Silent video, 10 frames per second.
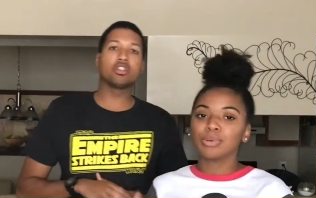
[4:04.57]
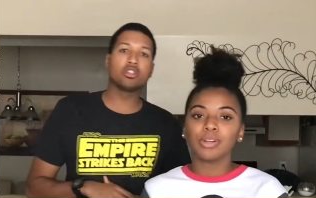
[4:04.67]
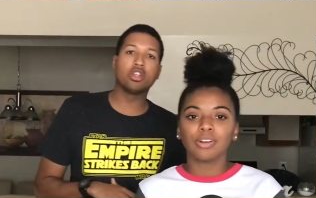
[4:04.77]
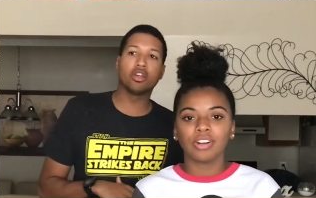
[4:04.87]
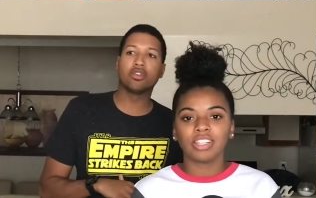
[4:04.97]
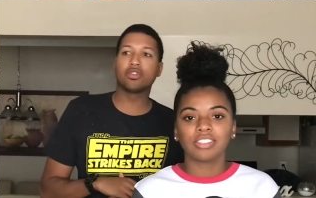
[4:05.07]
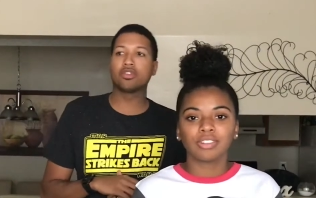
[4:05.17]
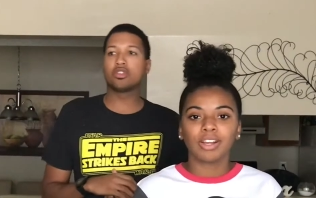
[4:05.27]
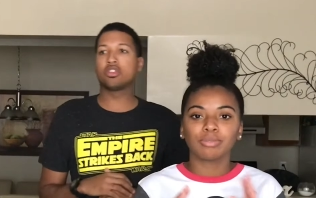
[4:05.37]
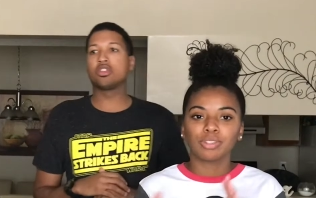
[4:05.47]
Speaker 1: Twitter yeah. or
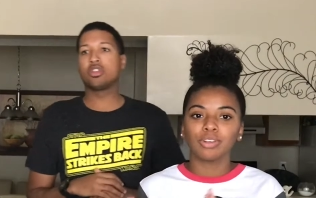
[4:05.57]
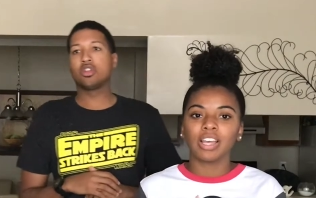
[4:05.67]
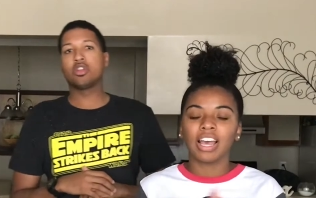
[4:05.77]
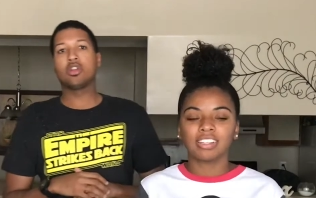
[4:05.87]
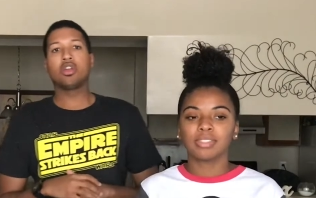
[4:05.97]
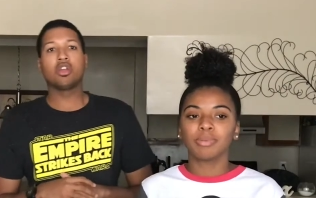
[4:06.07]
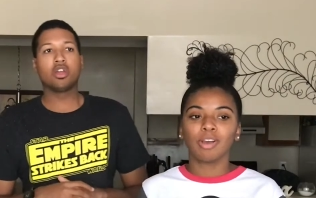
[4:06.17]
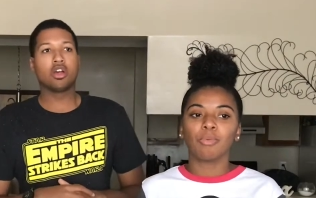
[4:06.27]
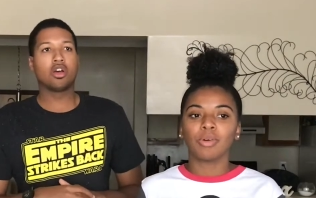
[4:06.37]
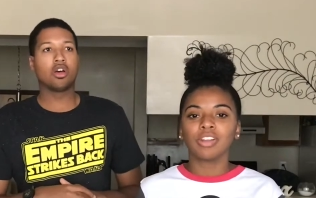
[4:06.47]
Instagram. So it has to be
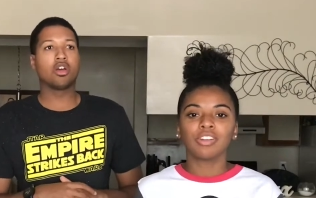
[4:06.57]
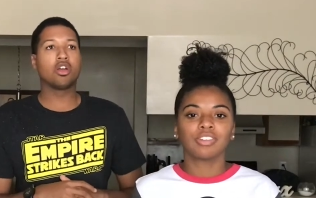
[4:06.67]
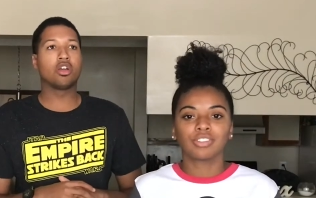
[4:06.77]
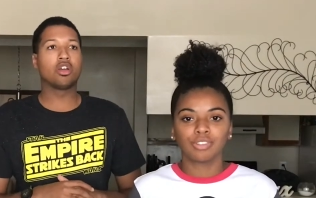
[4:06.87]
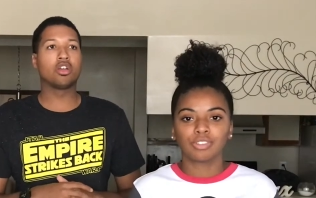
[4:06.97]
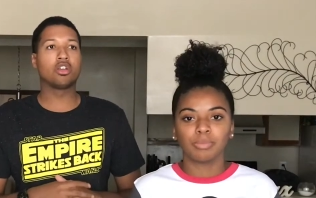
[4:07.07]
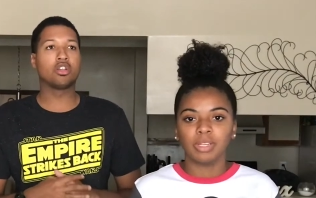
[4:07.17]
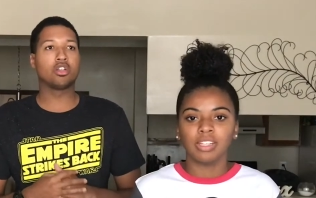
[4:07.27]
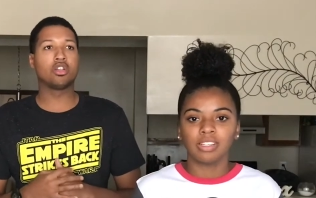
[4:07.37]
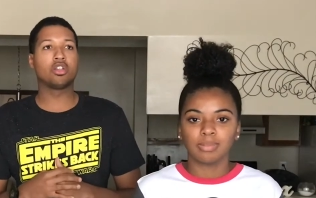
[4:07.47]
on one of your social
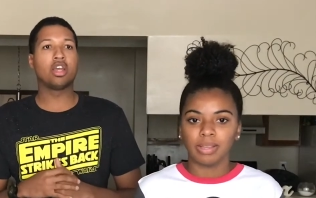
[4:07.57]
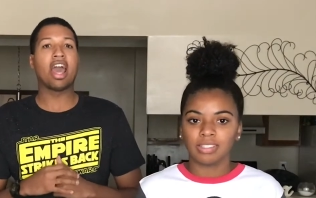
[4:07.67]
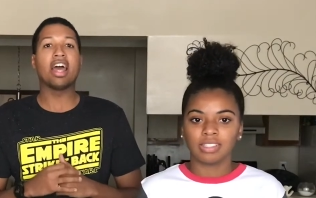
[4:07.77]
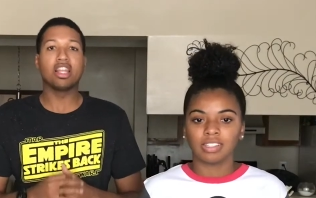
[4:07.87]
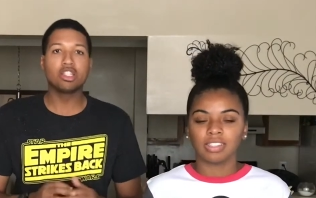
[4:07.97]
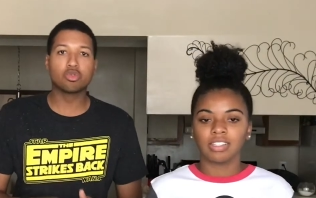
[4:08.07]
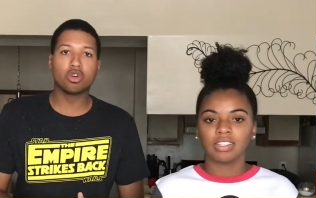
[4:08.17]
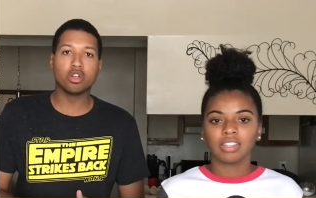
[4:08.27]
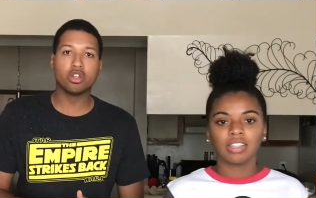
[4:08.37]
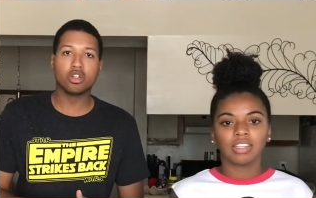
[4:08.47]
medias, basically. At least
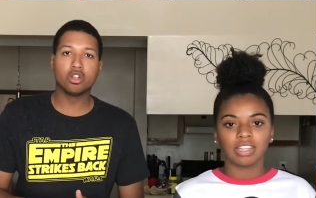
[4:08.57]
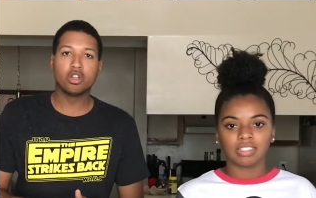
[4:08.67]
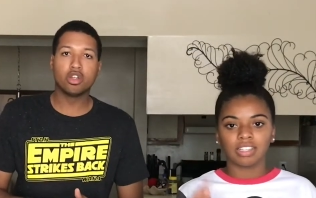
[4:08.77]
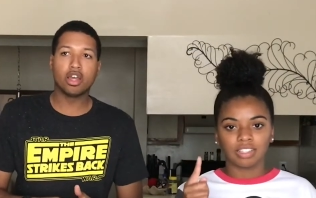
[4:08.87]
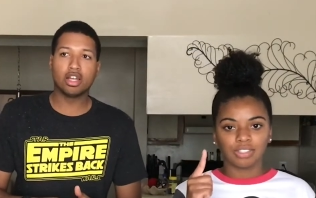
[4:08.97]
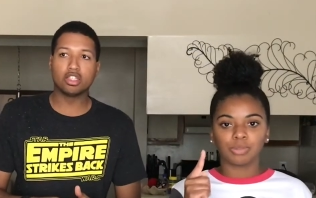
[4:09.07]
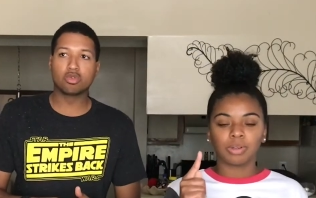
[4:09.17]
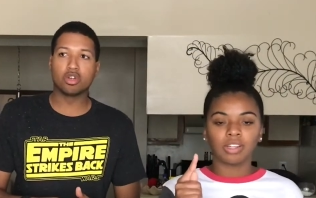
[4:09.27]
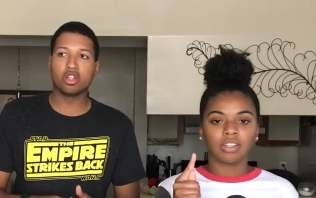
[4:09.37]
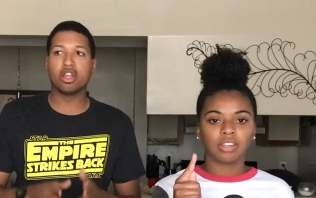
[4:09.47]
one. Yes, at least, at least
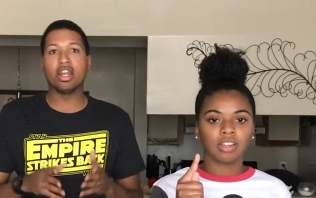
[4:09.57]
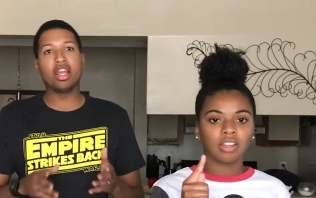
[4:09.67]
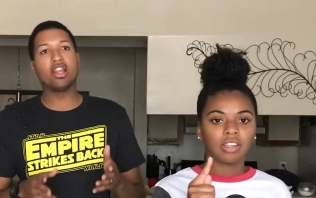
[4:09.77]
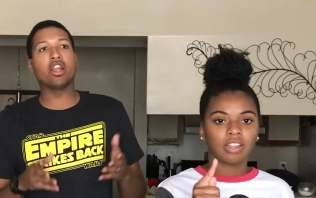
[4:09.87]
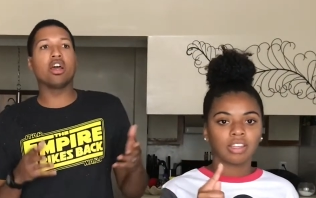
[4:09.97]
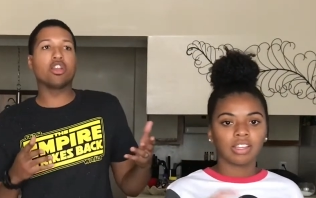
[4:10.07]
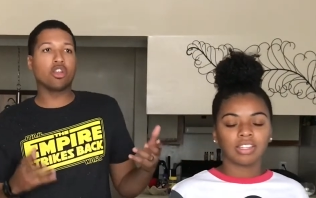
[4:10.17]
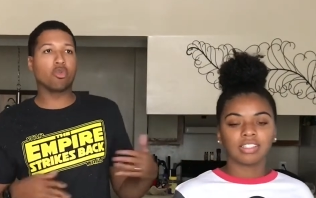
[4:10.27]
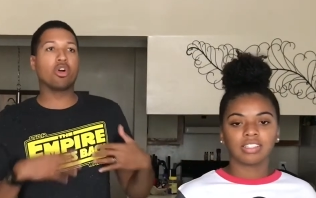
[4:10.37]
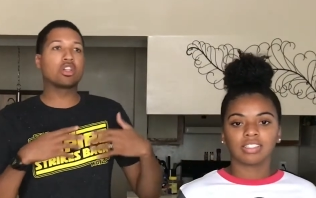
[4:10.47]
one. one. And then
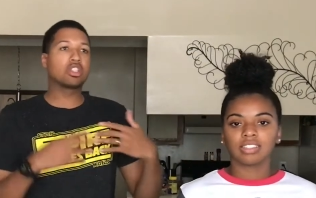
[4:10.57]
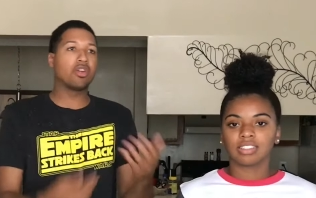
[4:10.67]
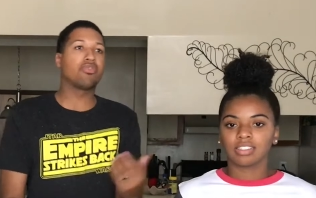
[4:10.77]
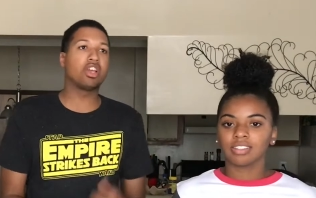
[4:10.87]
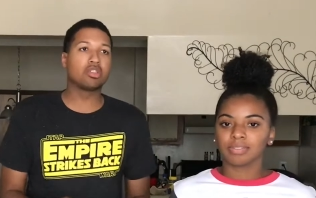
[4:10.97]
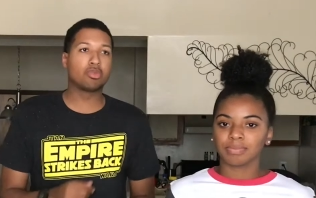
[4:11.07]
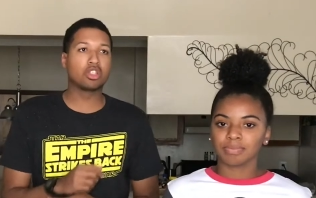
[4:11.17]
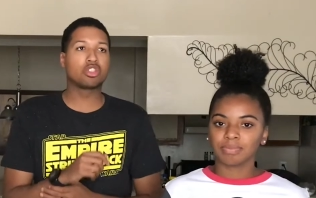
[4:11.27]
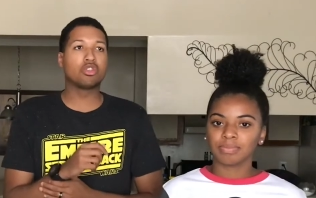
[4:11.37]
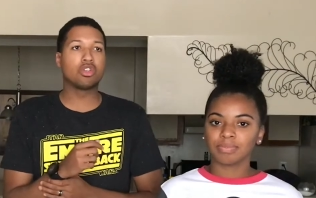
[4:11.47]
Speaker 2: we'll accept
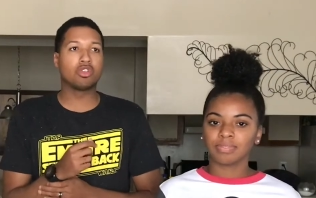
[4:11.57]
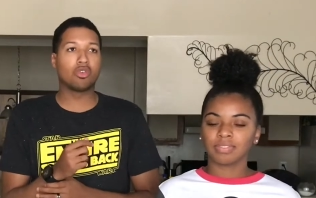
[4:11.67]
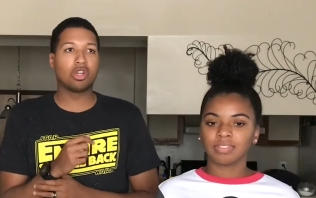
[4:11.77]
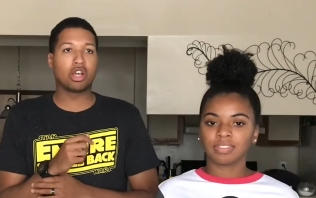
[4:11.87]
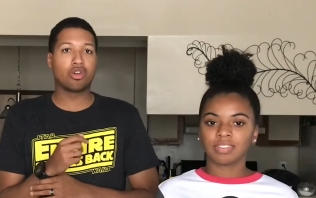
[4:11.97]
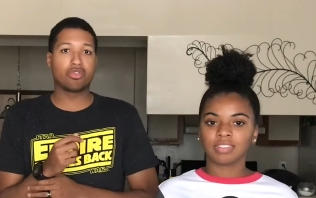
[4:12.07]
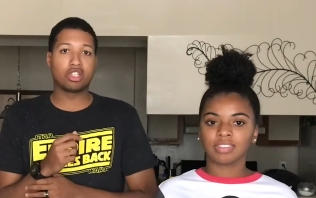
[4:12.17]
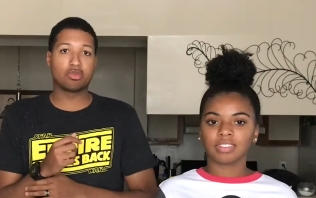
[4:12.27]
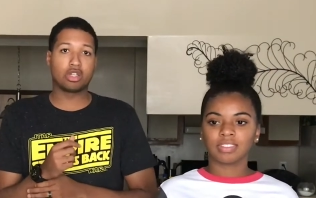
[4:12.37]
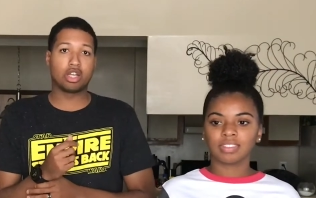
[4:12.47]
Facebook too, even though we're not on
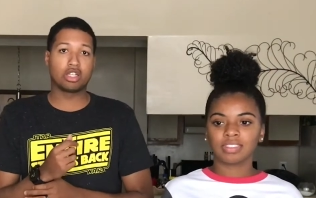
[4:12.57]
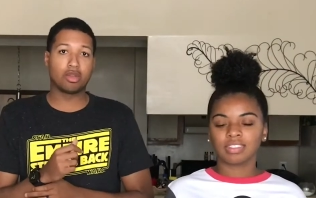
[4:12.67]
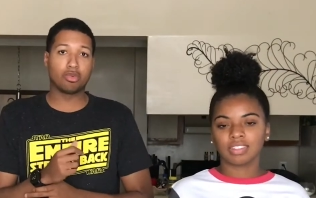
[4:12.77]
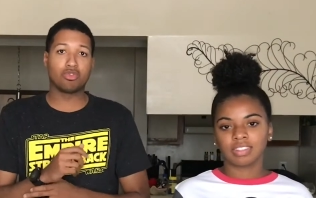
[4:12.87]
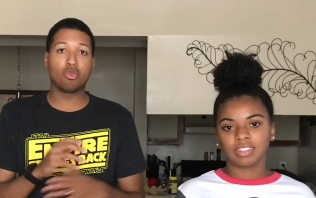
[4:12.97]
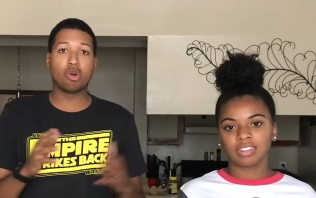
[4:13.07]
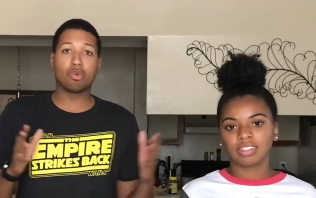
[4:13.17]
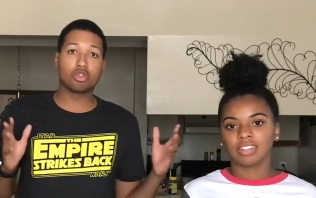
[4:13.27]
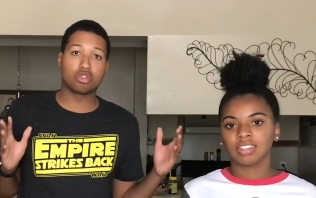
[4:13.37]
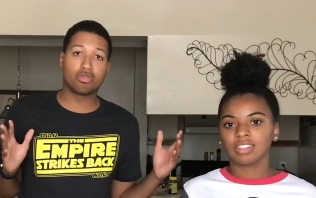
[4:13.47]
Facebook like that. But if you want
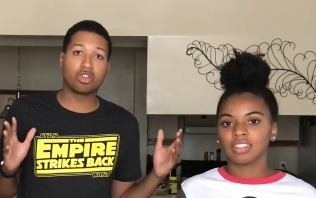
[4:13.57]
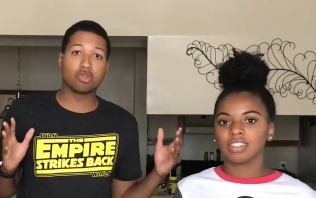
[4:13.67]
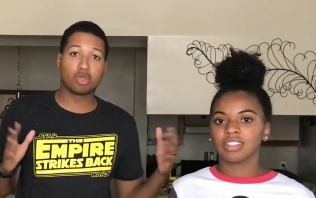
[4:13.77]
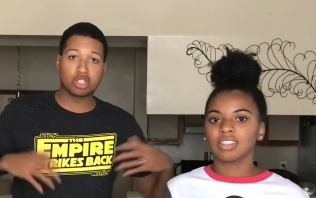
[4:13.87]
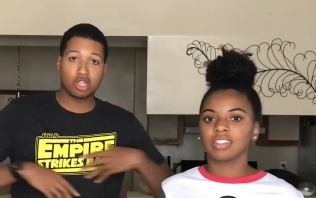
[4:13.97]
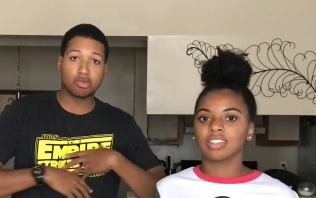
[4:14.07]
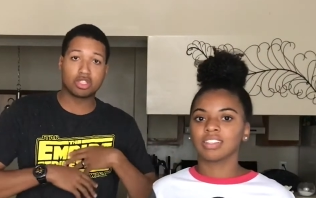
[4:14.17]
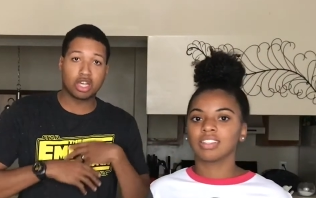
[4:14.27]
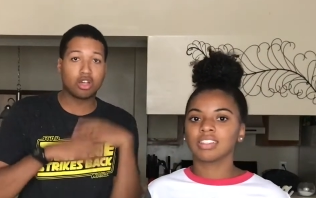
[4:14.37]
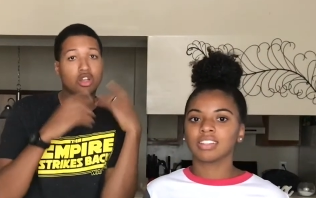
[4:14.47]
to post on Facebook to help
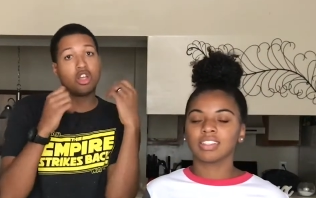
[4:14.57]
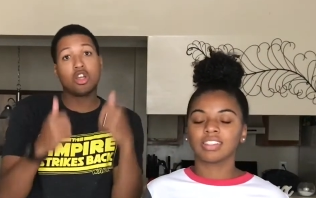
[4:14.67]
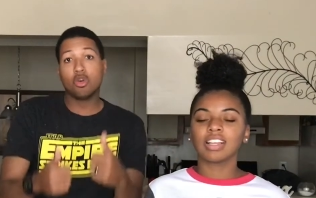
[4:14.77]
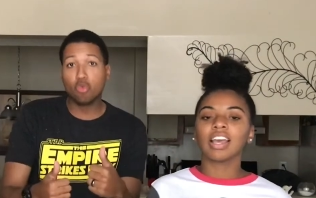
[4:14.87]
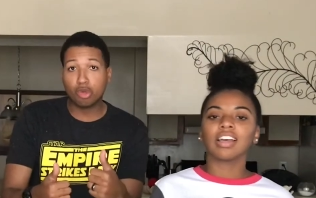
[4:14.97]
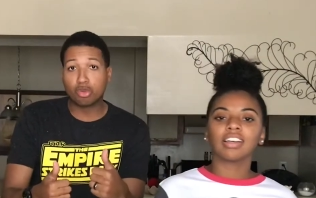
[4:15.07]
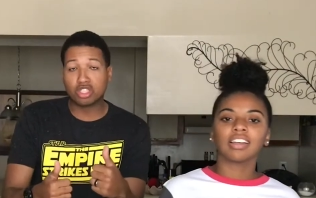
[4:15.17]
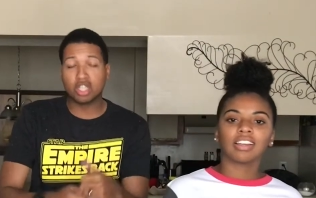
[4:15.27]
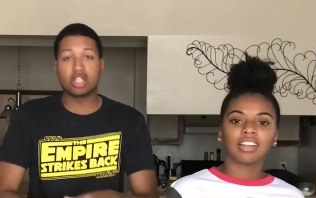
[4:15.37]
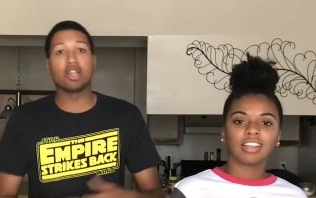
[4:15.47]
us out, yeah. we
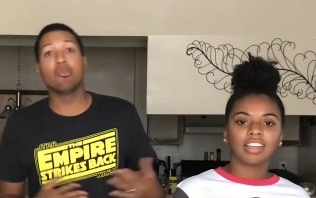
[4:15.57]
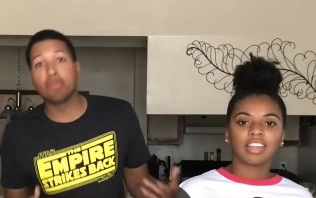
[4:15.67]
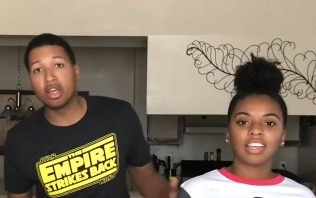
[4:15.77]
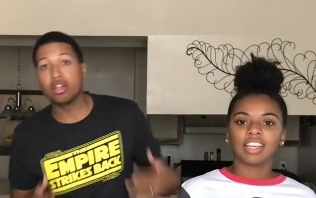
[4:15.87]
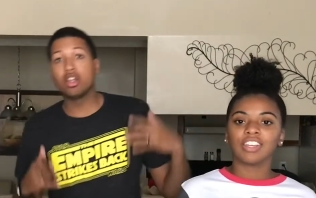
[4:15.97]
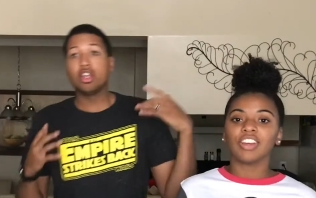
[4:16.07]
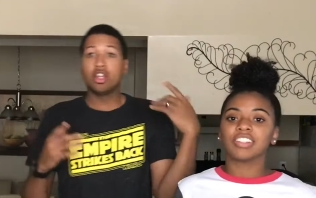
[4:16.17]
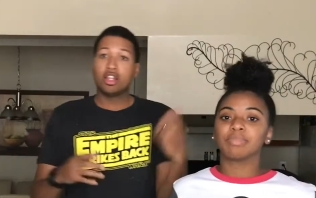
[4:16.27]
appreciate that. But and
Speaker 1: you have